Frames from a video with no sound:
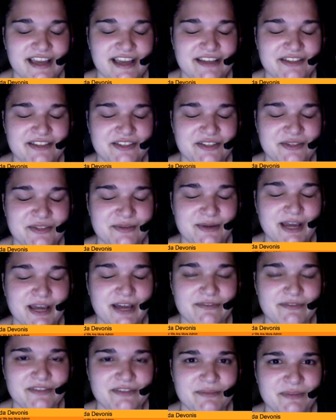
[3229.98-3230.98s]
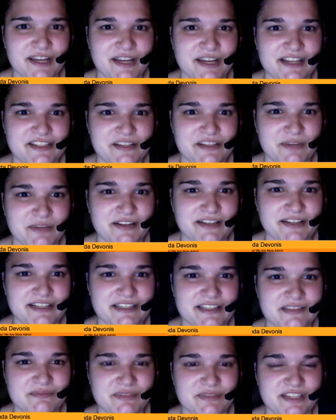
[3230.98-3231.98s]
do have to bash about
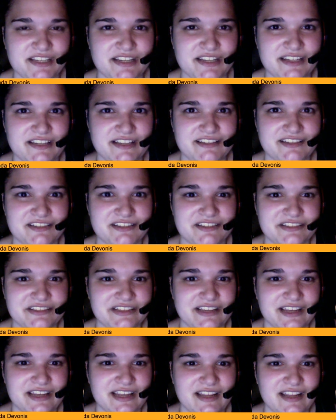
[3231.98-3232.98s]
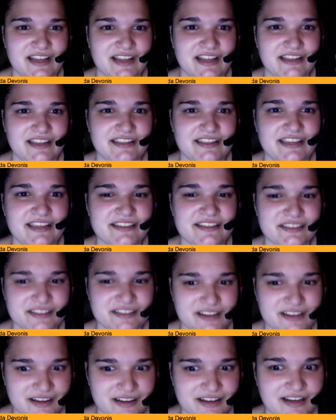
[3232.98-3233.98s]
is because they
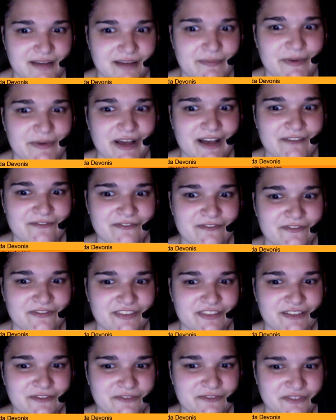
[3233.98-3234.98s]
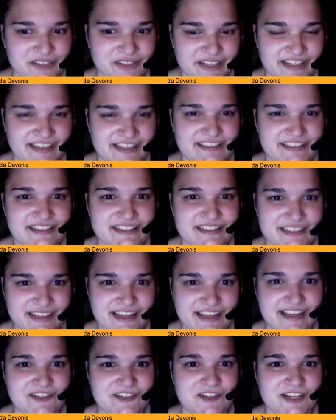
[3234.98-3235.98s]
snuck up on the friggin'
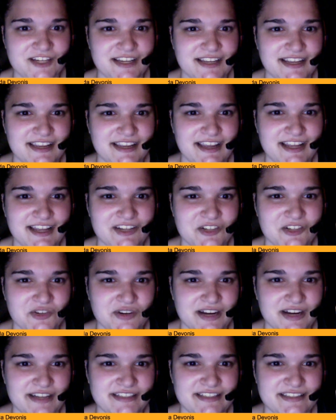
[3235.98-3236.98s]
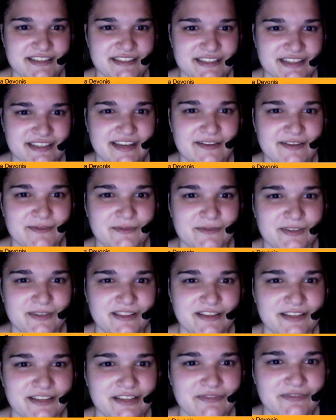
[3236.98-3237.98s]
stage and tried to sing with
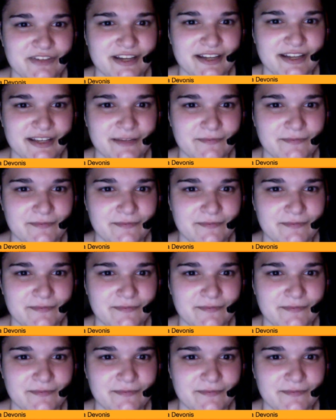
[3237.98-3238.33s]
Levi.